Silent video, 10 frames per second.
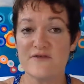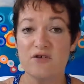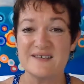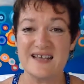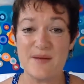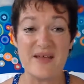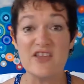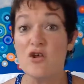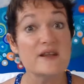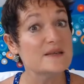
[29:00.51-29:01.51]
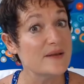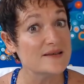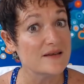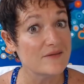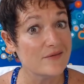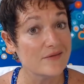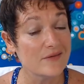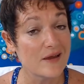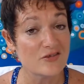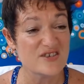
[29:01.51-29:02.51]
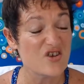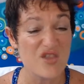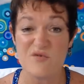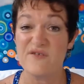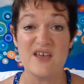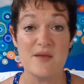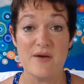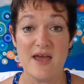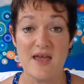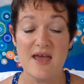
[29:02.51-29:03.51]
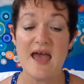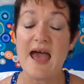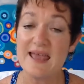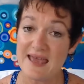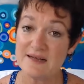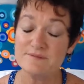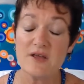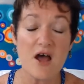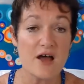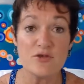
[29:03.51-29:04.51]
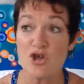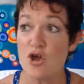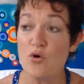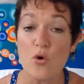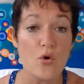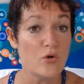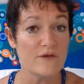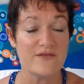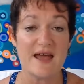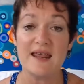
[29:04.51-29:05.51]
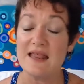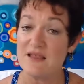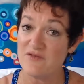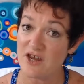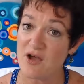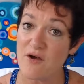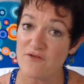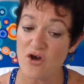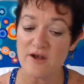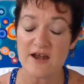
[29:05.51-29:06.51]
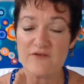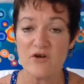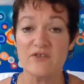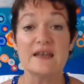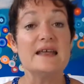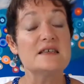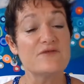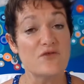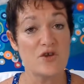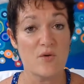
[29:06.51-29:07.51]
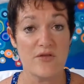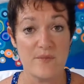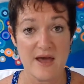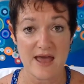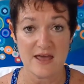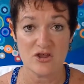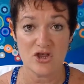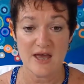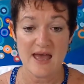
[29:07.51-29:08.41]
I've got set up, and they're not expensive. Just got them off eBay. Again, I'll show you all of that in the video I've got, and I've got the links for you on the page.